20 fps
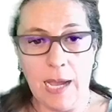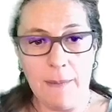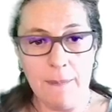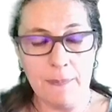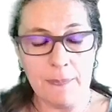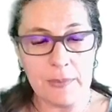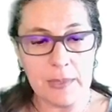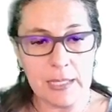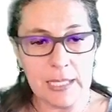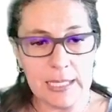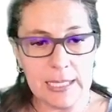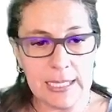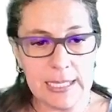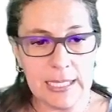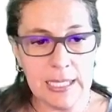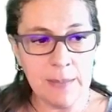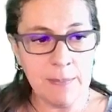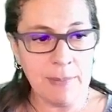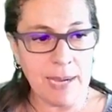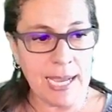this is
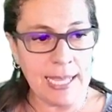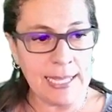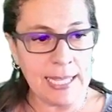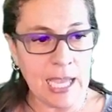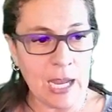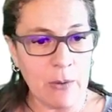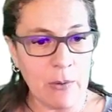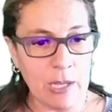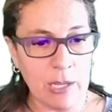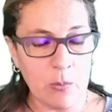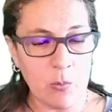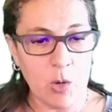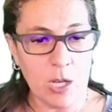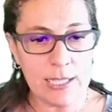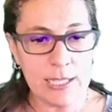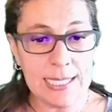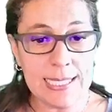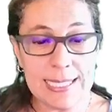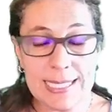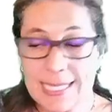in binary.
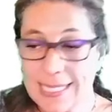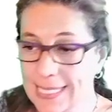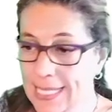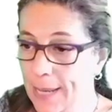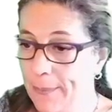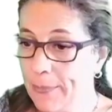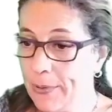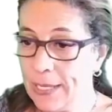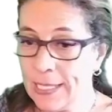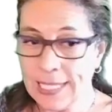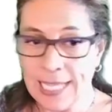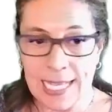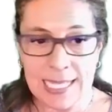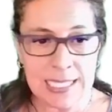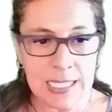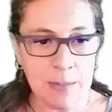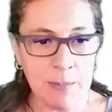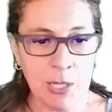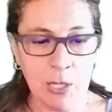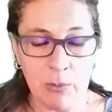What is this number in
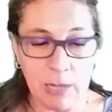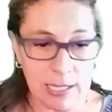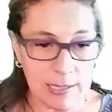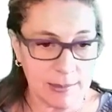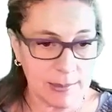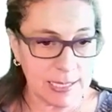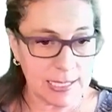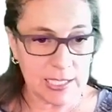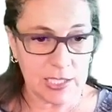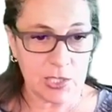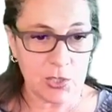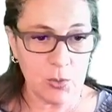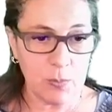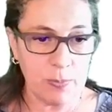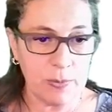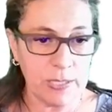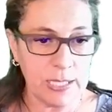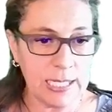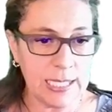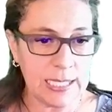decimal? Well, it's
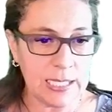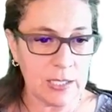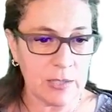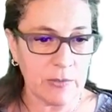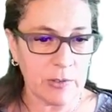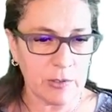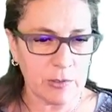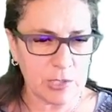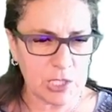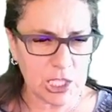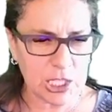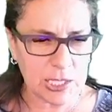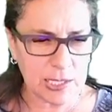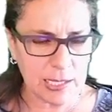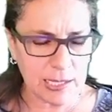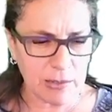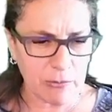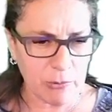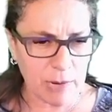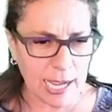super easy. Just
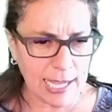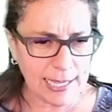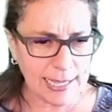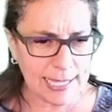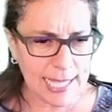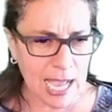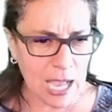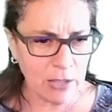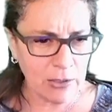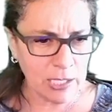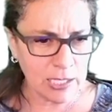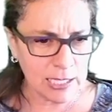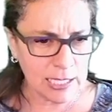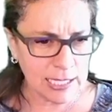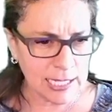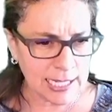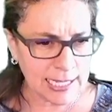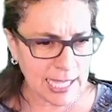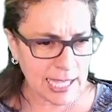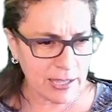write down
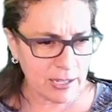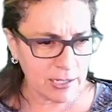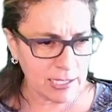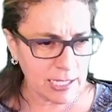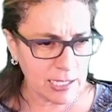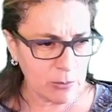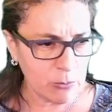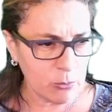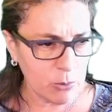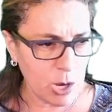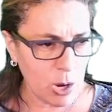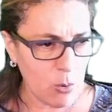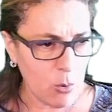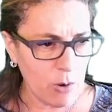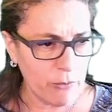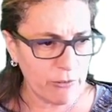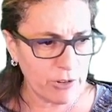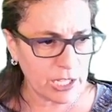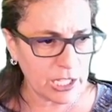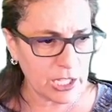another little row
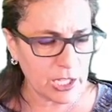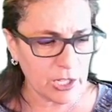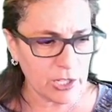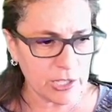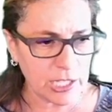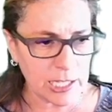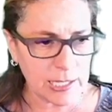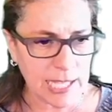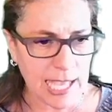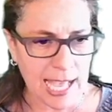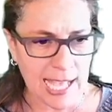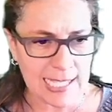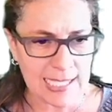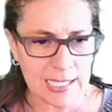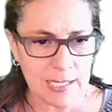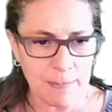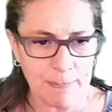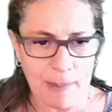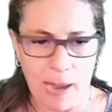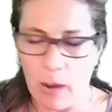over here that has
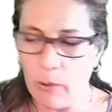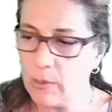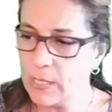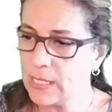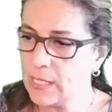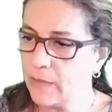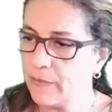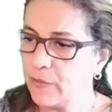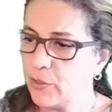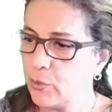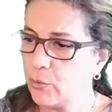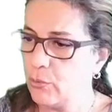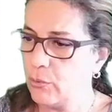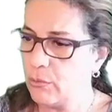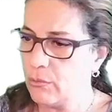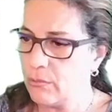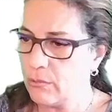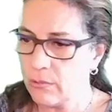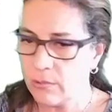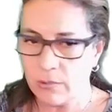the powers of 2,
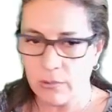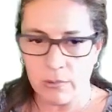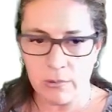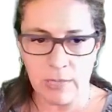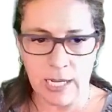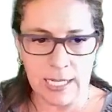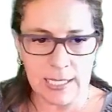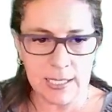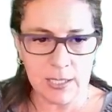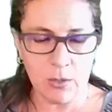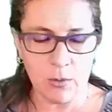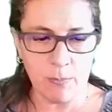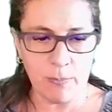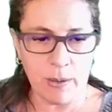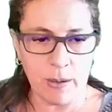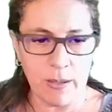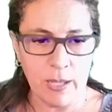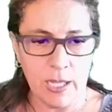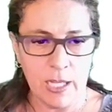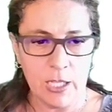right? So
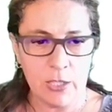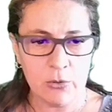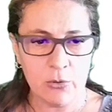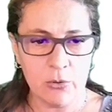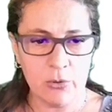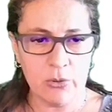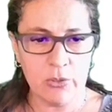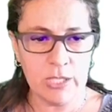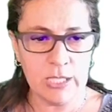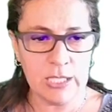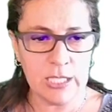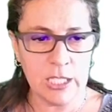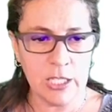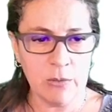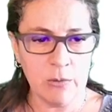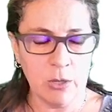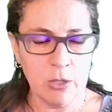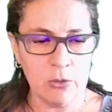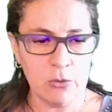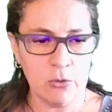2 to the
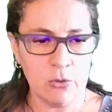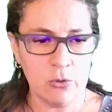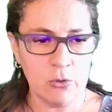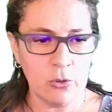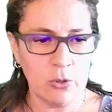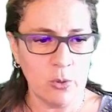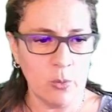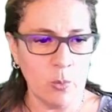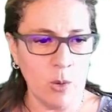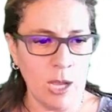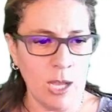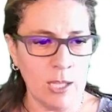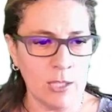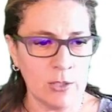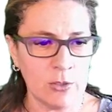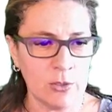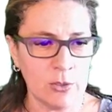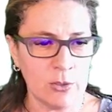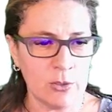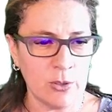0, 2 to the
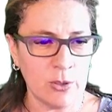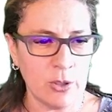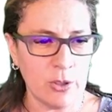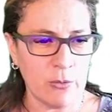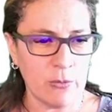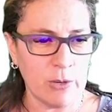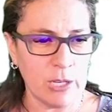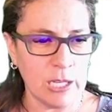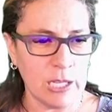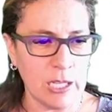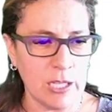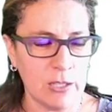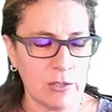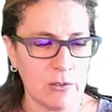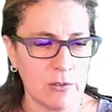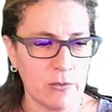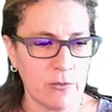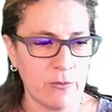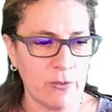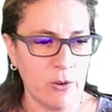1, 2 to the 3,
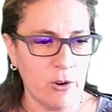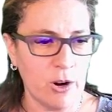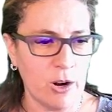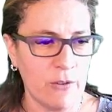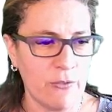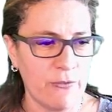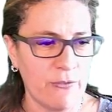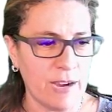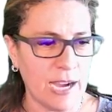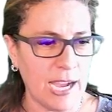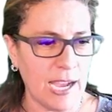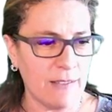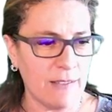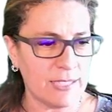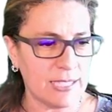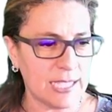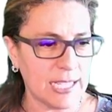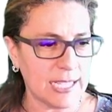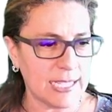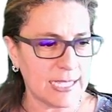4, 5,
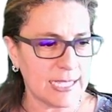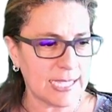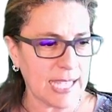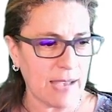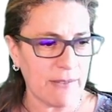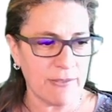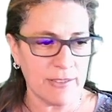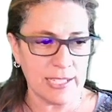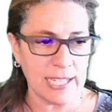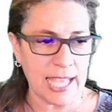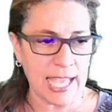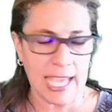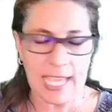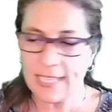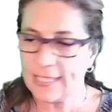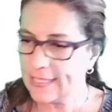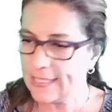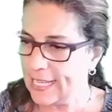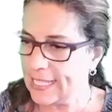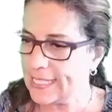6, 7,
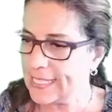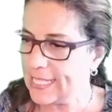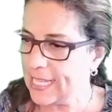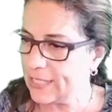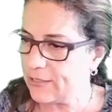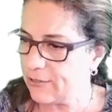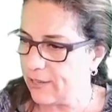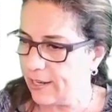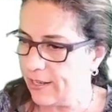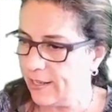8, etc.